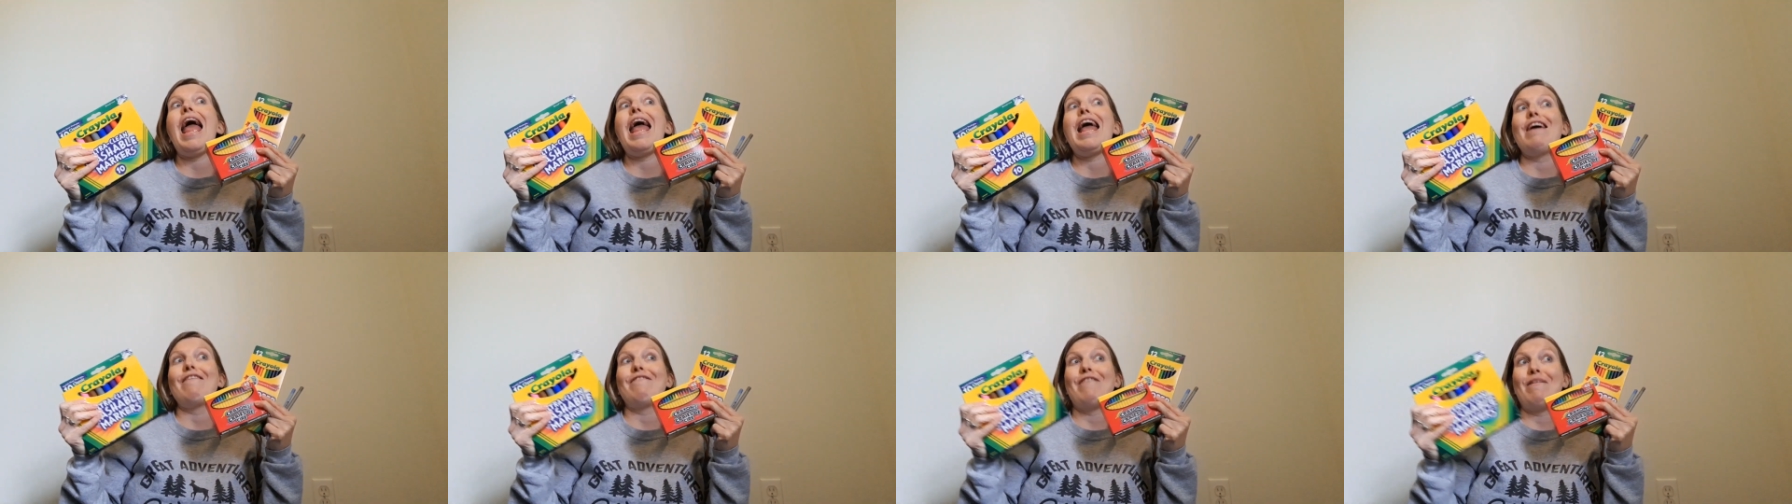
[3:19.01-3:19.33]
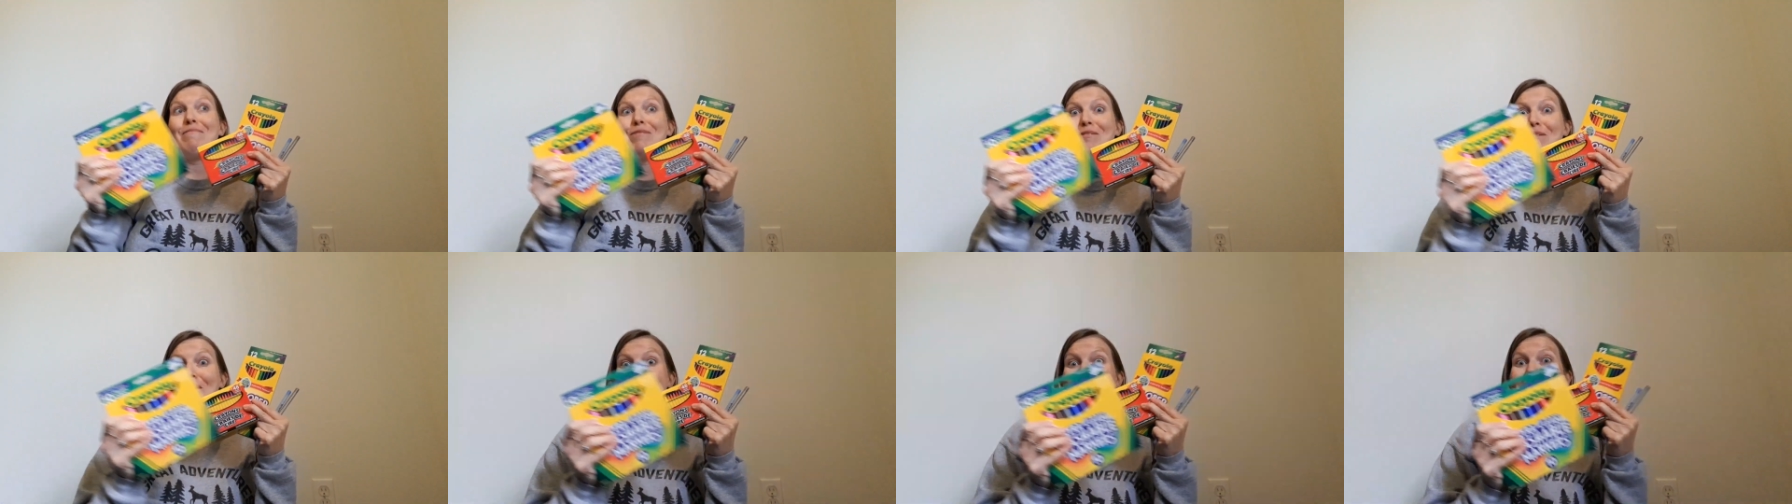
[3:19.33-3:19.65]
if
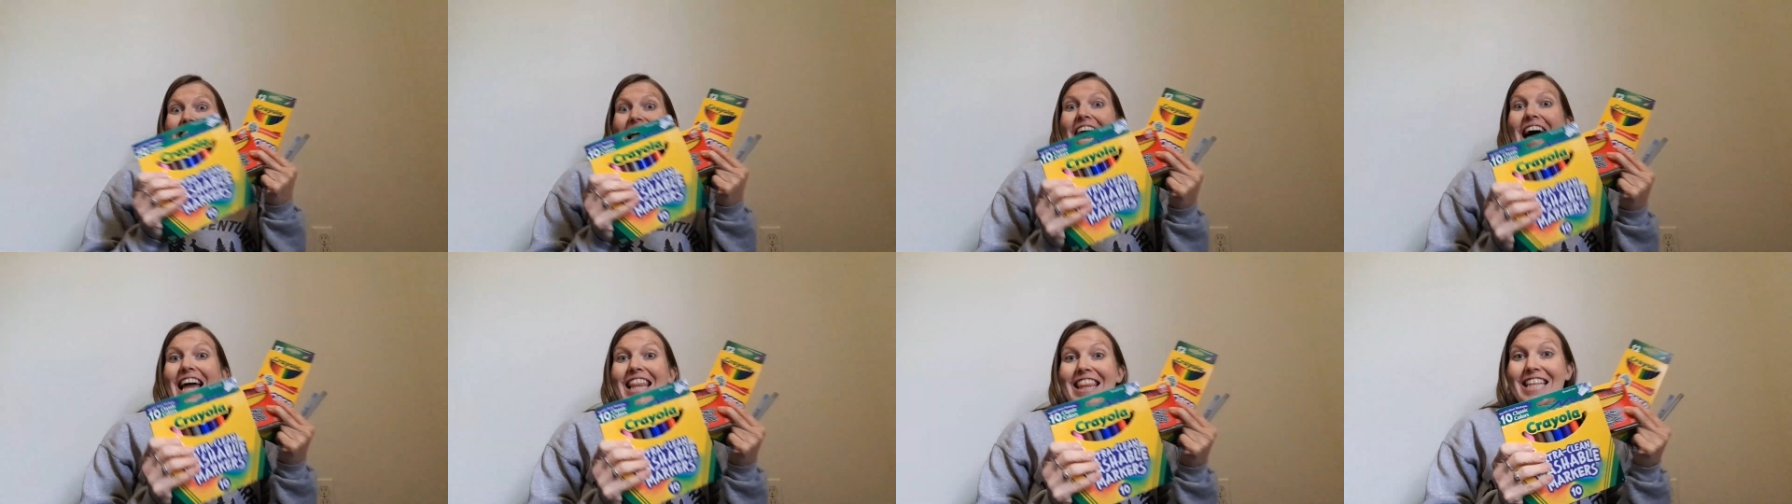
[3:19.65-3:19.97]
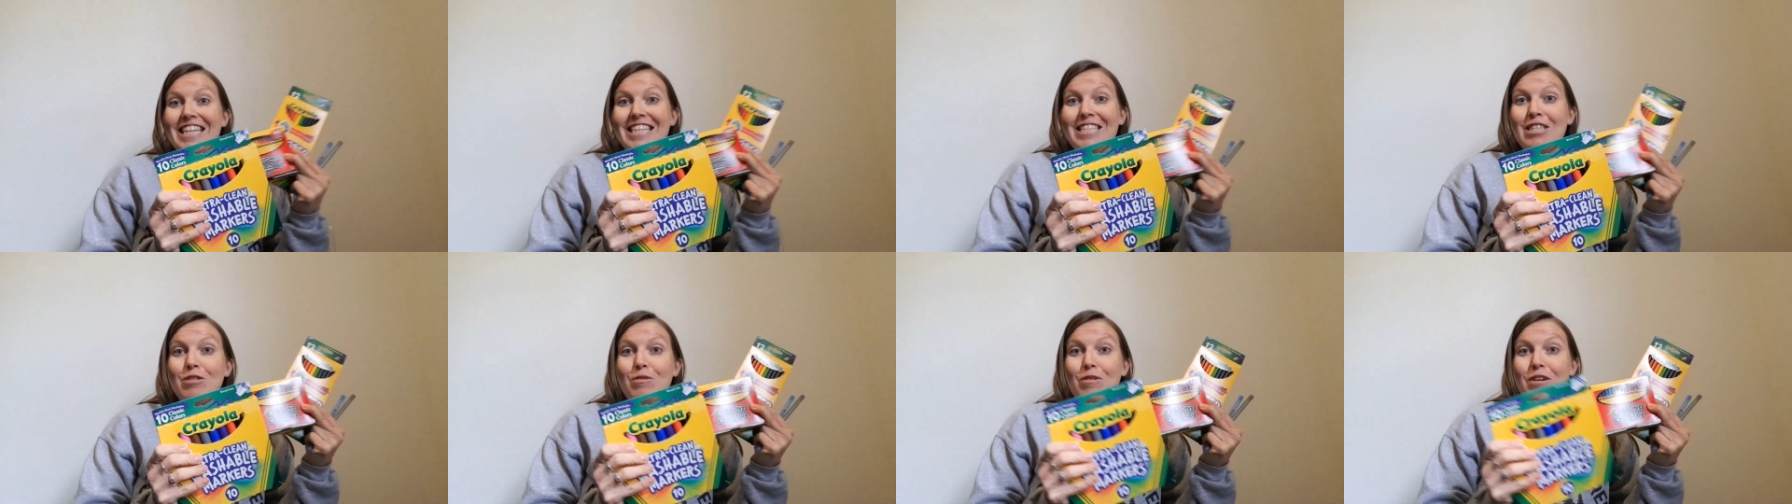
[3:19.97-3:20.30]
I'm doing that,
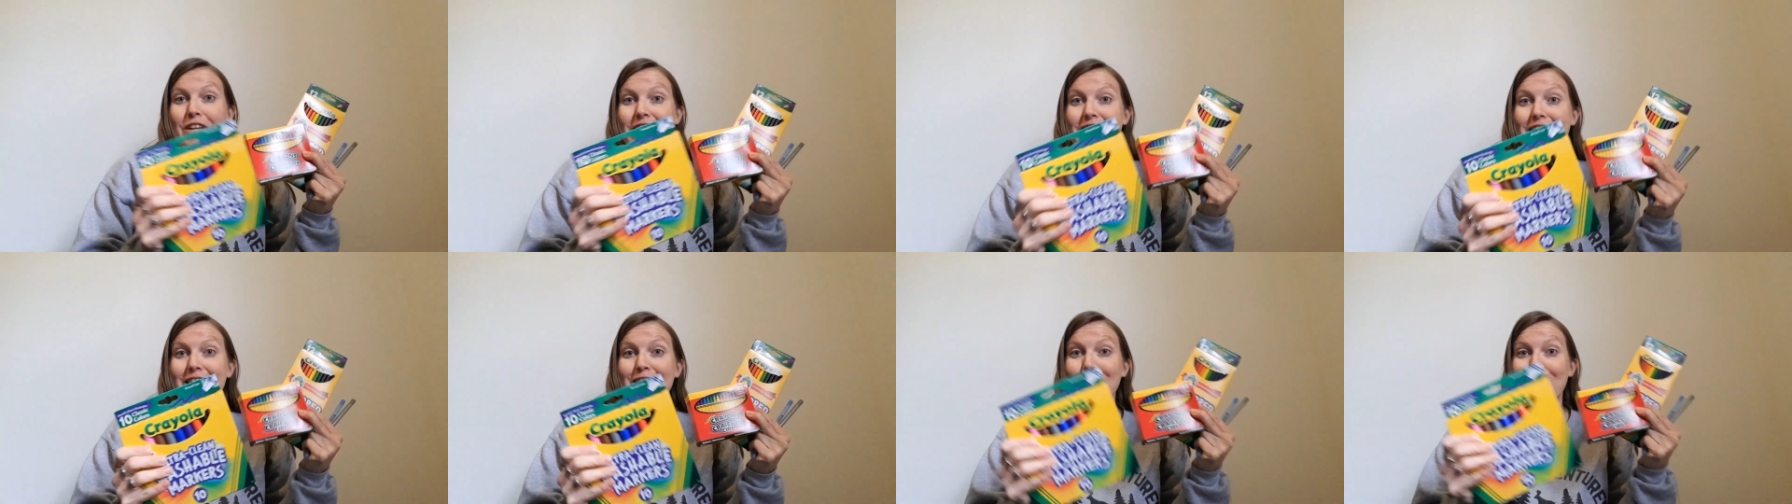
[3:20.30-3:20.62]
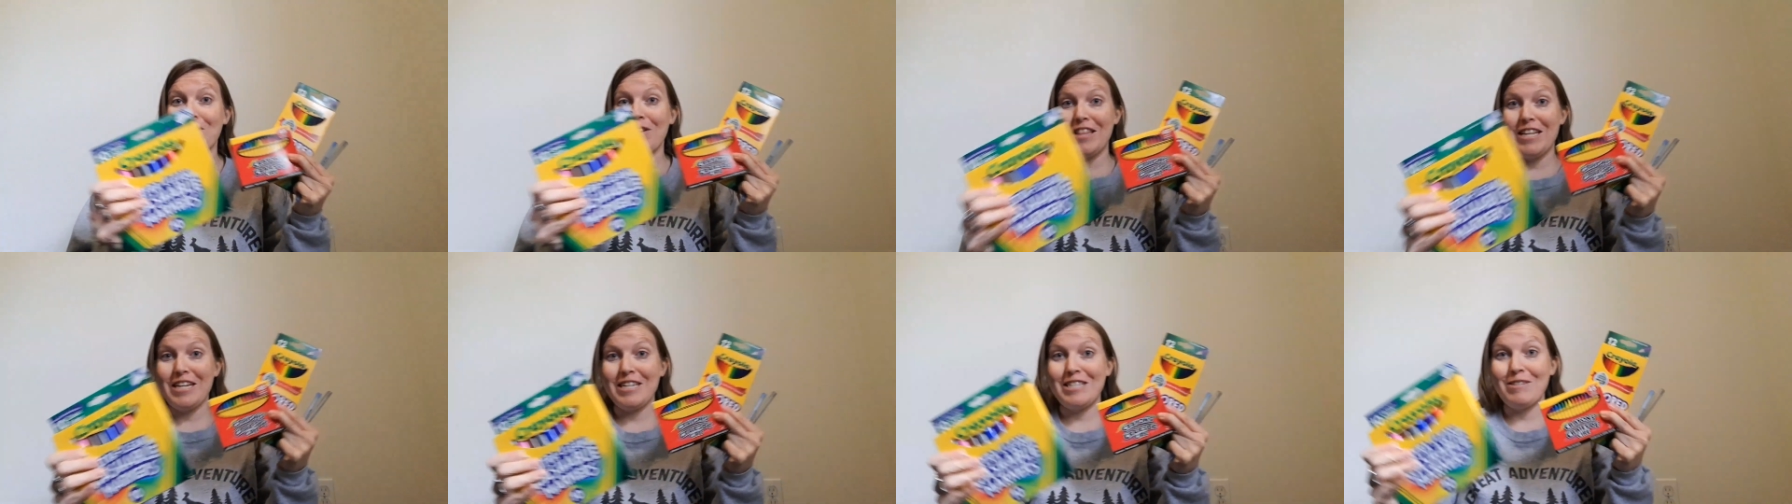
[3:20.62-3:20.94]
this or
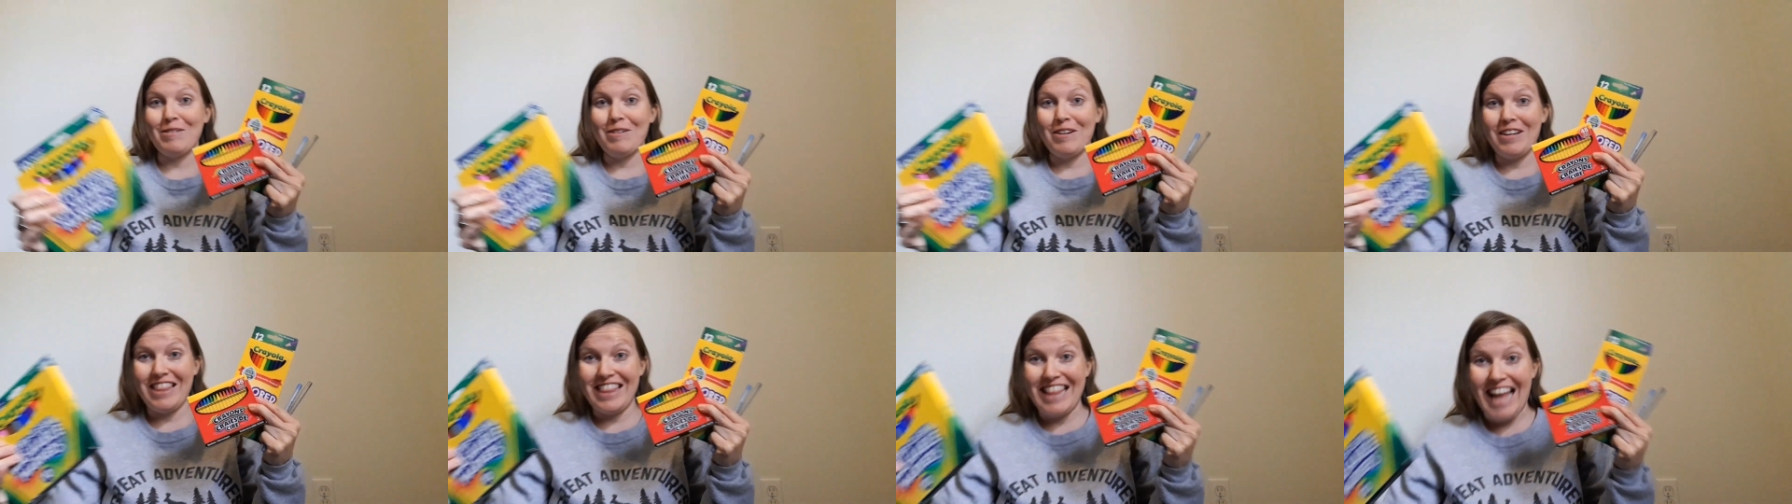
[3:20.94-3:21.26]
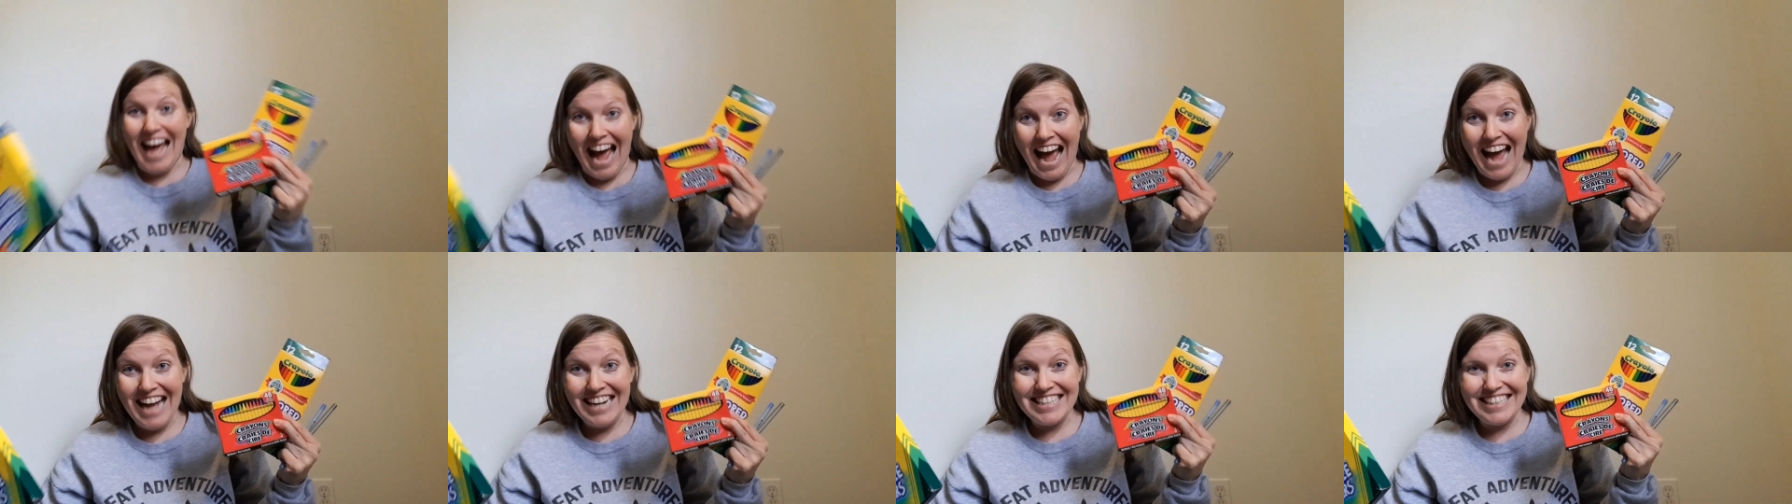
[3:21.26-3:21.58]

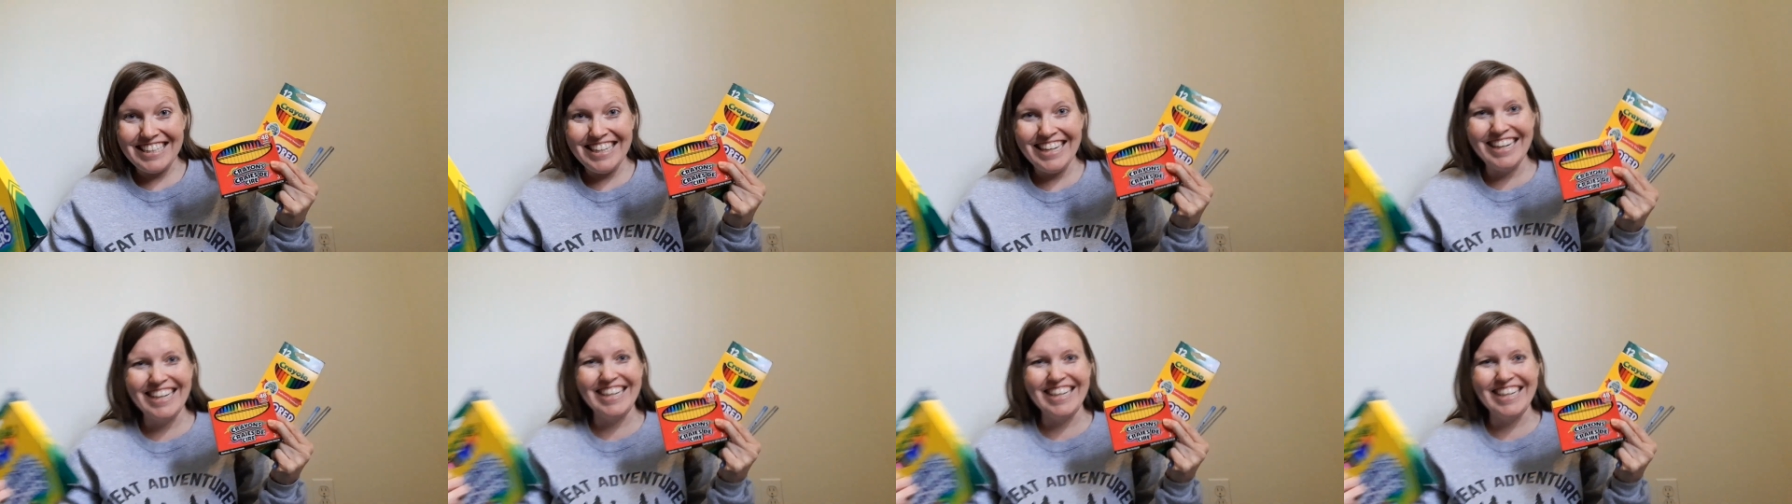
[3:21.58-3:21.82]
that,